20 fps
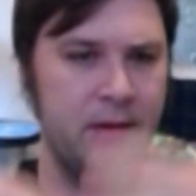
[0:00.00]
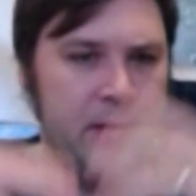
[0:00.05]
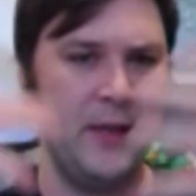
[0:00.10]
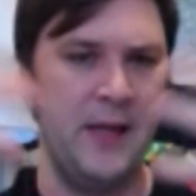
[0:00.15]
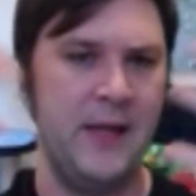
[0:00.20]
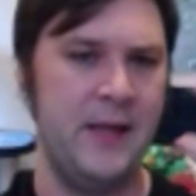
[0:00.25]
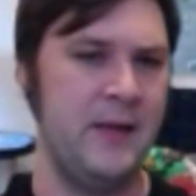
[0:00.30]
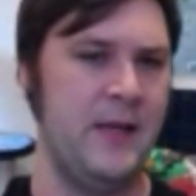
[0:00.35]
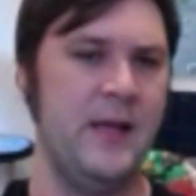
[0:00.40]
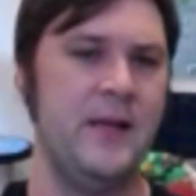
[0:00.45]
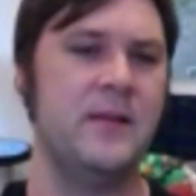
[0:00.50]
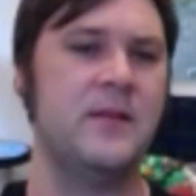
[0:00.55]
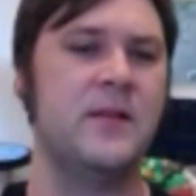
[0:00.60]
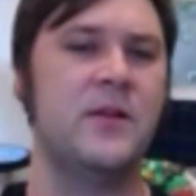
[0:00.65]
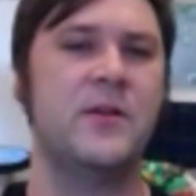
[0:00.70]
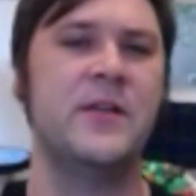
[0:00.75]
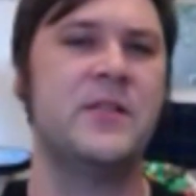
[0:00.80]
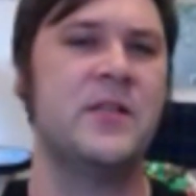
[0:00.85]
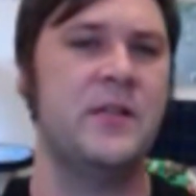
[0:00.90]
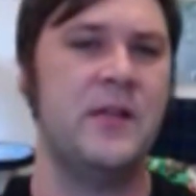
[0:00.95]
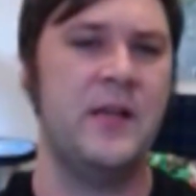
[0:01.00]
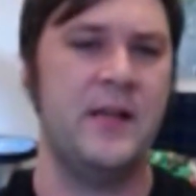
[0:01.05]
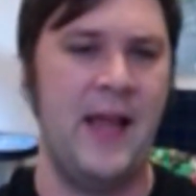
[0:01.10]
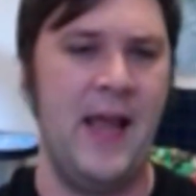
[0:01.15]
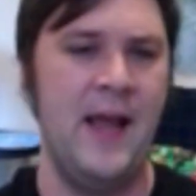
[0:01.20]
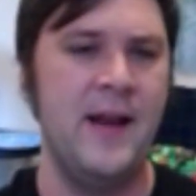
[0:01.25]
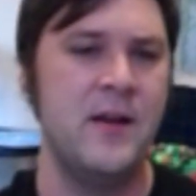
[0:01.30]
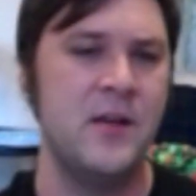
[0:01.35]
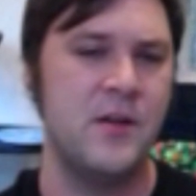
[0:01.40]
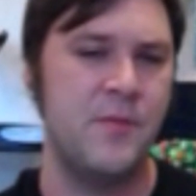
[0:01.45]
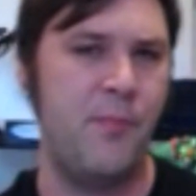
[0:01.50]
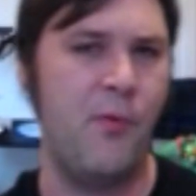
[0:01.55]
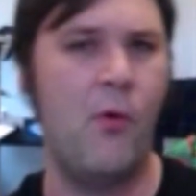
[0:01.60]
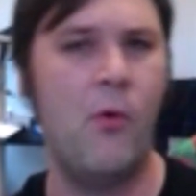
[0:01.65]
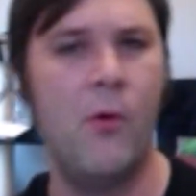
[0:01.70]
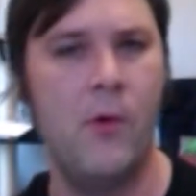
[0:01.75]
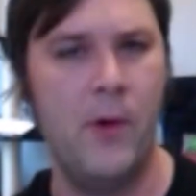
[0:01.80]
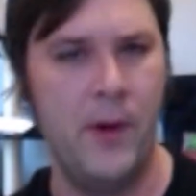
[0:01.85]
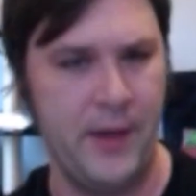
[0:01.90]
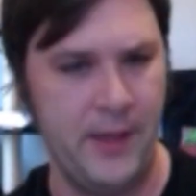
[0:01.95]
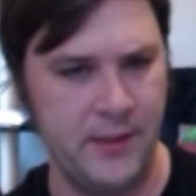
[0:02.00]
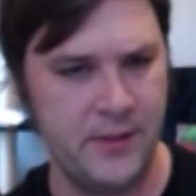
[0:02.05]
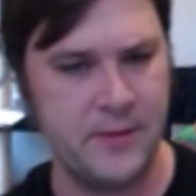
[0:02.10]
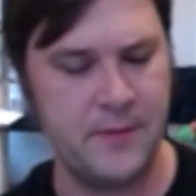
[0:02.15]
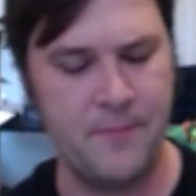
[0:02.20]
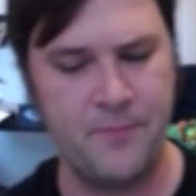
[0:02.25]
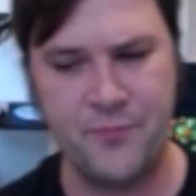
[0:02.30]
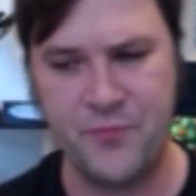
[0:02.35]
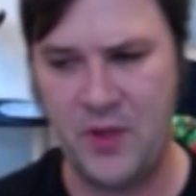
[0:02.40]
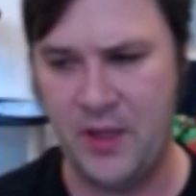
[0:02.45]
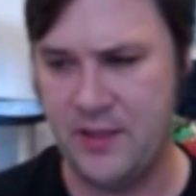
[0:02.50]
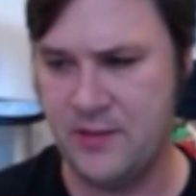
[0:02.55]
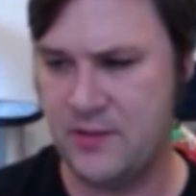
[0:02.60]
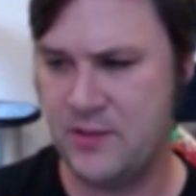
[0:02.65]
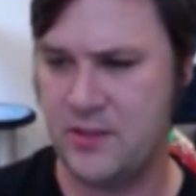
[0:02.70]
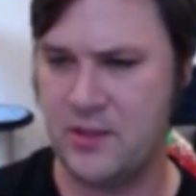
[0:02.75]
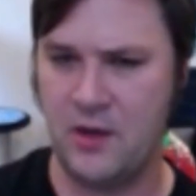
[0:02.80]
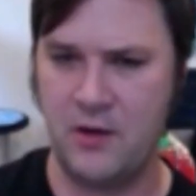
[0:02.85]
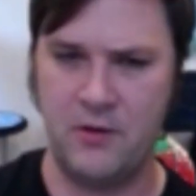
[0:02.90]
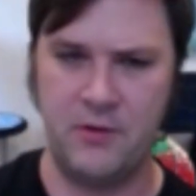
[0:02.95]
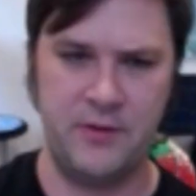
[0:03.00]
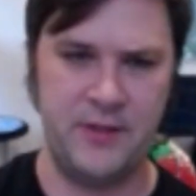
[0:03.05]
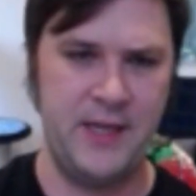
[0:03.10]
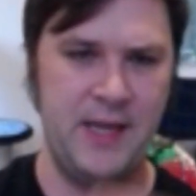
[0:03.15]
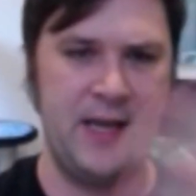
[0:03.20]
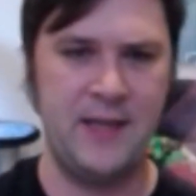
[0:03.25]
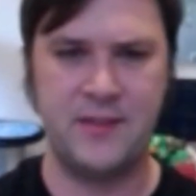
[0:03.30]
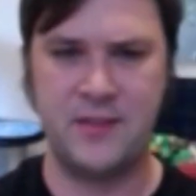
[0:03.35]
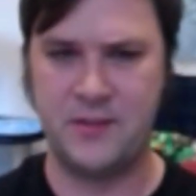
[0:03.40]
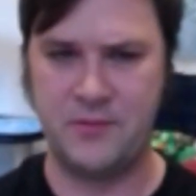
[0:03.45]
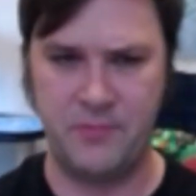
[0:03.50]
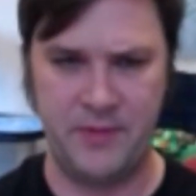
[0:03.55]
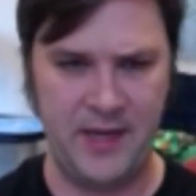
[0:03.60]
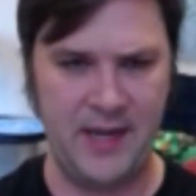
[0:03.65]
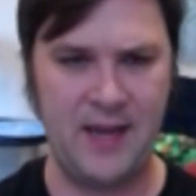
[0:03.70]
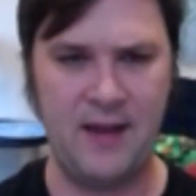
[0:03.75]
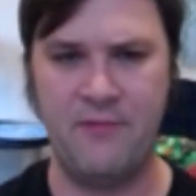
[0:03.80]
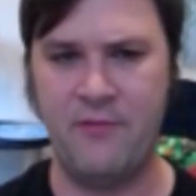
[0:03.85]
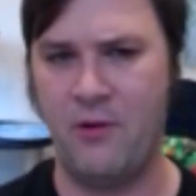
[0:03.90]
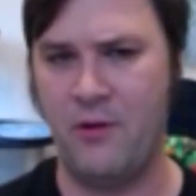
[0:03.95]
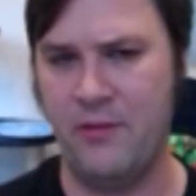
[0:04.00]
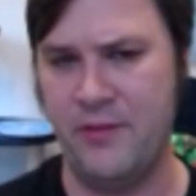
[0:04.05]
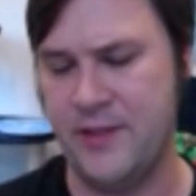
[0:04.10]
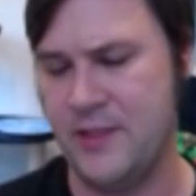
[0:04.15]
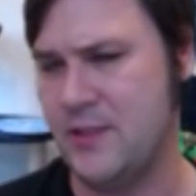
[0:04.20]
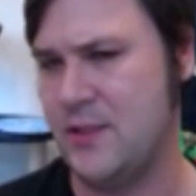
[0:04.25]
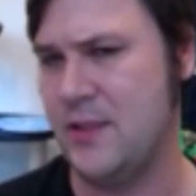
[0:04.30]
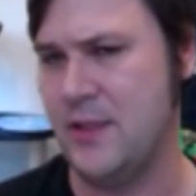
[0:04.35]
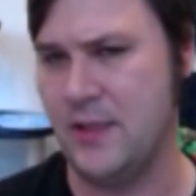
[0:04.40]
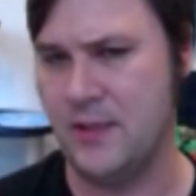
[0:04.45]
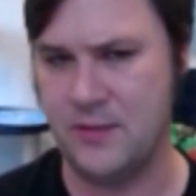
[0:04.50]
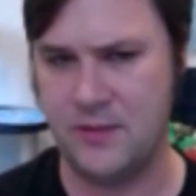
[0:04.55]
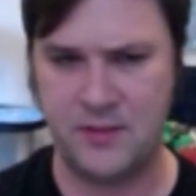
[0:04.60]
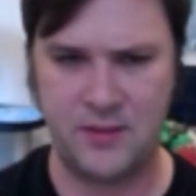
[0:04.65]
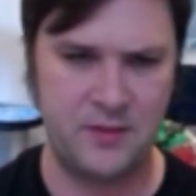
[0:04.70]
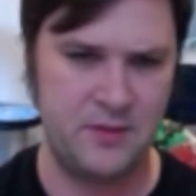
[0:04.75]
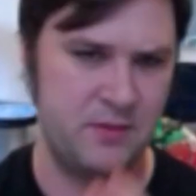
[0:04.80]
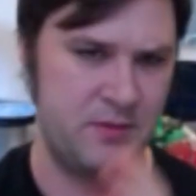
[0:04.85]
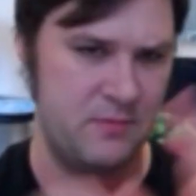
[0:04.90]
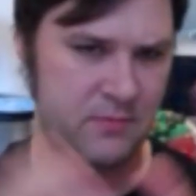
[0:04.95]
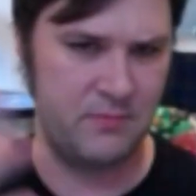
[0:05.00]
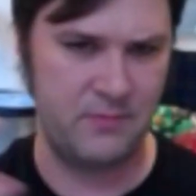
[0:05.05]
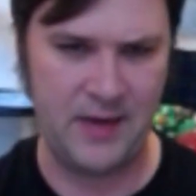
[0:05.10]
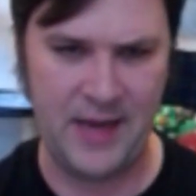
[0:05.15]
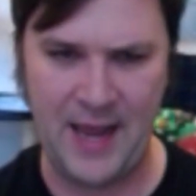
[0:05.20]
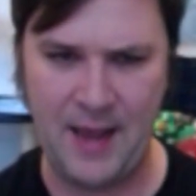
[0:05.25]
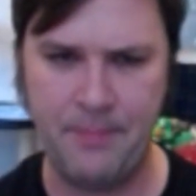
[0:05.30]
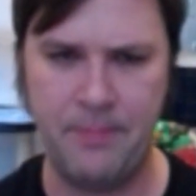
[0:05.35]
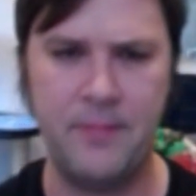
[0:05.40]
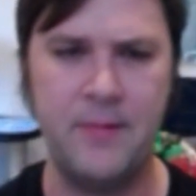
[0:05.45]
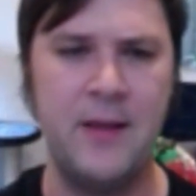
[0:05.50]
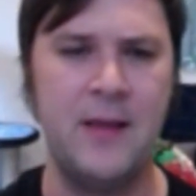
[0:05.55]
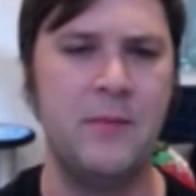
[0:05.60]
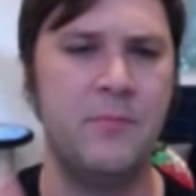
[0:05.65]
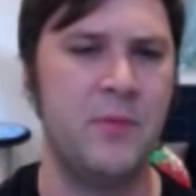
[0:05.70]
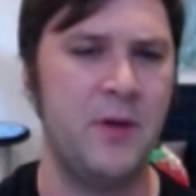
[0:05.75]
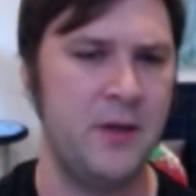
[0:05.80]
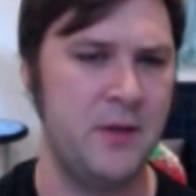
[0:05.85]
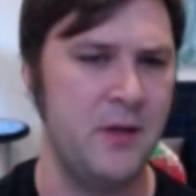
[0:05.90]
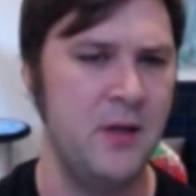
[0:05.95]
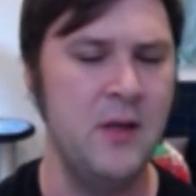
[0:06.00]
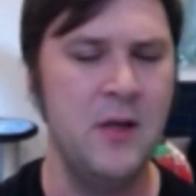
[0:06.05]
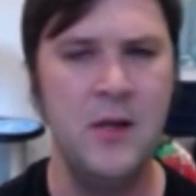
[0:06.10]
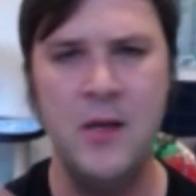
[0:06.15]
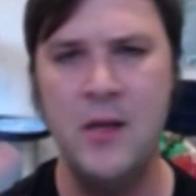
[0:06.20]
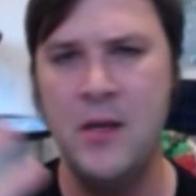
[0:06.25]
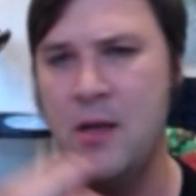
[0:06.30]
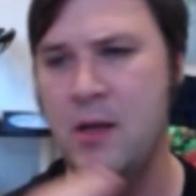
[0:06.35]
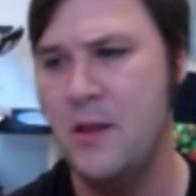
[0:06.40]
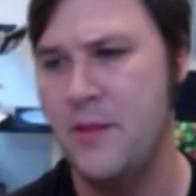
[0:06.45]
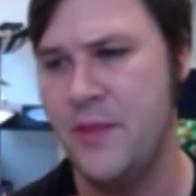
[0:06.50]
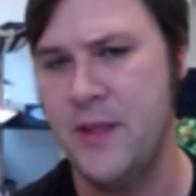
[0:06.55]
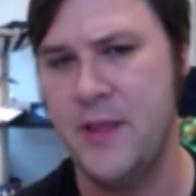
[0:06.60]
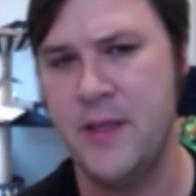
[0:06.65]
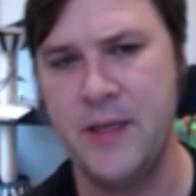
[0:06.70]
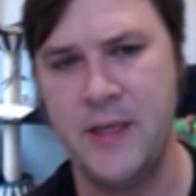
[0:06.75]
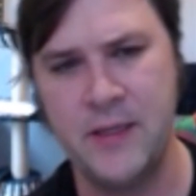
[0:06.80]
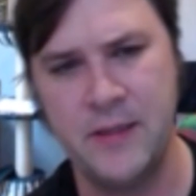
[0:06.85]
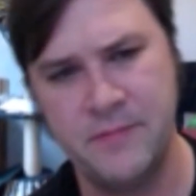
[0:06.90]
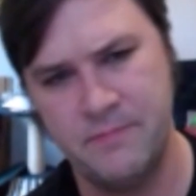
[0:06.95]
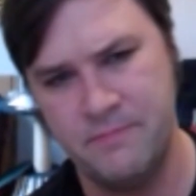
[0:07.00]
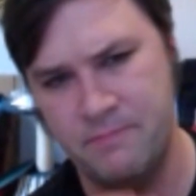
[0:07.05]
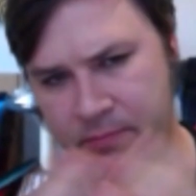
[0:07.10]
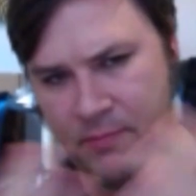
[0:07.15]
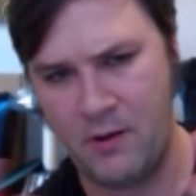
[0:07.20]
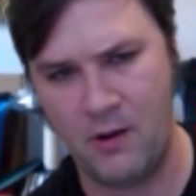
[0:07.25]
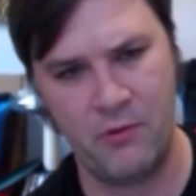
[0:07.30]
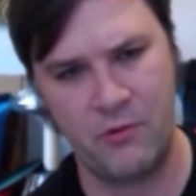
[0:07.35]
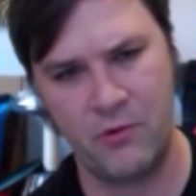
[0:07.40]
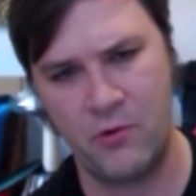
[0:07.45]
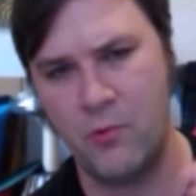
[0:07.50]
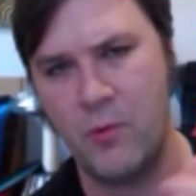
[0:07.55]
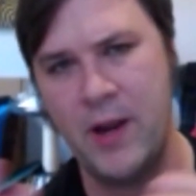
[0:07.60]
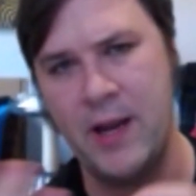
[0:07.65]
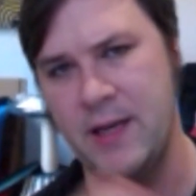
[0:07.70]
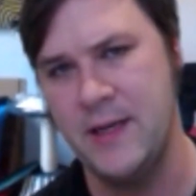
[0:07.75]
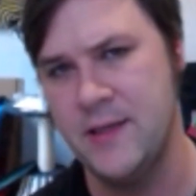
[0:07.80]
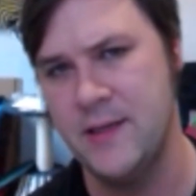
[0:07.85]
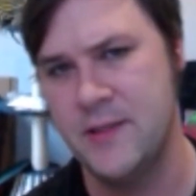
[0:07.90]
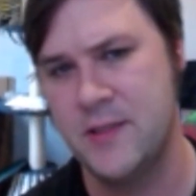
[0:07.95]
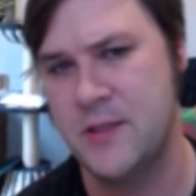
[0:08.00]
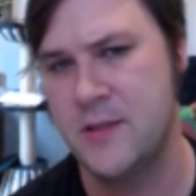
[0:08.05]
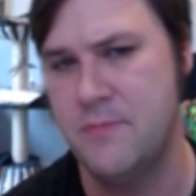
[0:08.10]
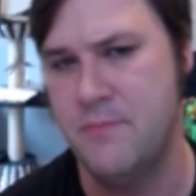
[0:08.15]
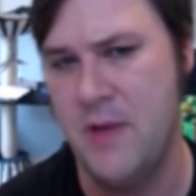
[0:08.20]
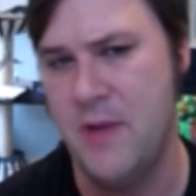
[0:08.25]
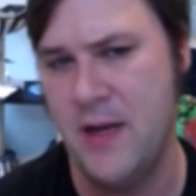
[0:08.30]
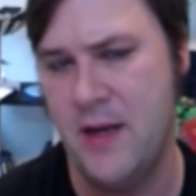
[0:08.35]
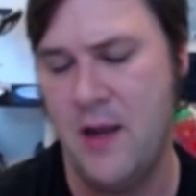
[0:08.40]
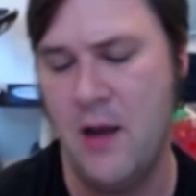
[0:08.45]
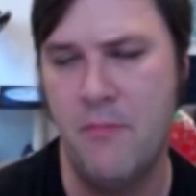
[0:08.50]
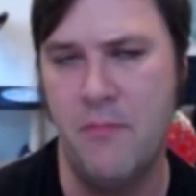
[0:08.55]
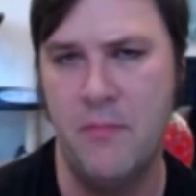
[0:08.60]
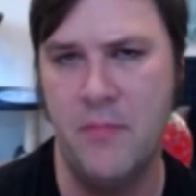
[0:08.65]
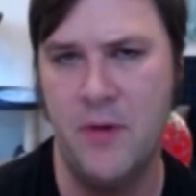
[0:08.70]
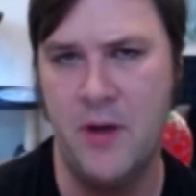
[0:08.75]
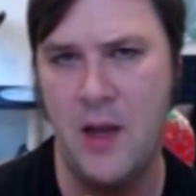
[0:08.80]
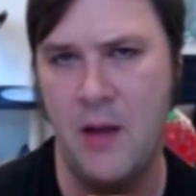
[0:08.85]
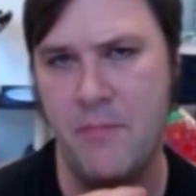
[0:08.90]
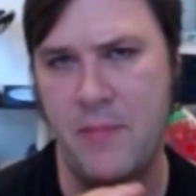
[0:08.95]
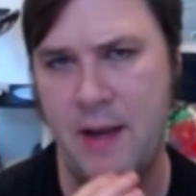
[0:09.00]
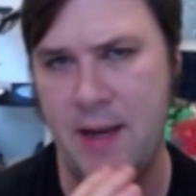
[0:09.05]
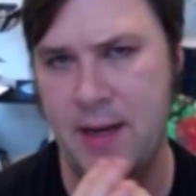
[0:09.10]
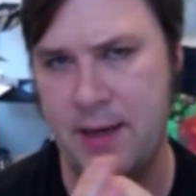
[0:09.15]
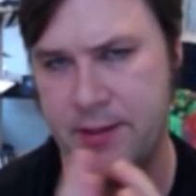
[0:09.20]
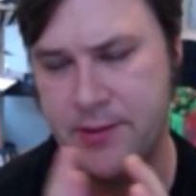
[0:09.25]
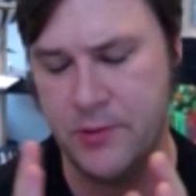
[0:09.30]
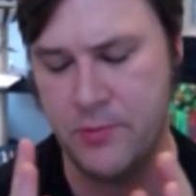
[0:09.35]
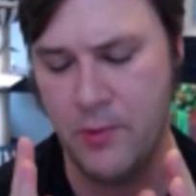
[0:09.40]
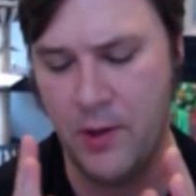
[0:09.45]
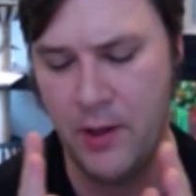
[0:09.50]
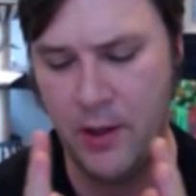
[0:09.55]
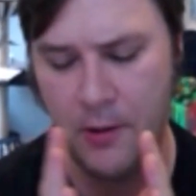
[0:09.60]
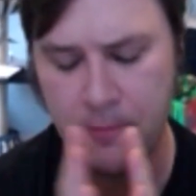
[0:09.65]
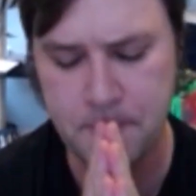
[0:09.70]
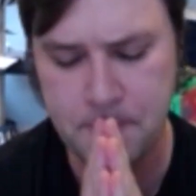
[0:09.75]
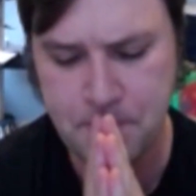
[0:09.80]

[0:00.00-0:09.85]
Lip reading: There isn't an end point. And so, yes, we have all these things happening, but the other ways may come back as well.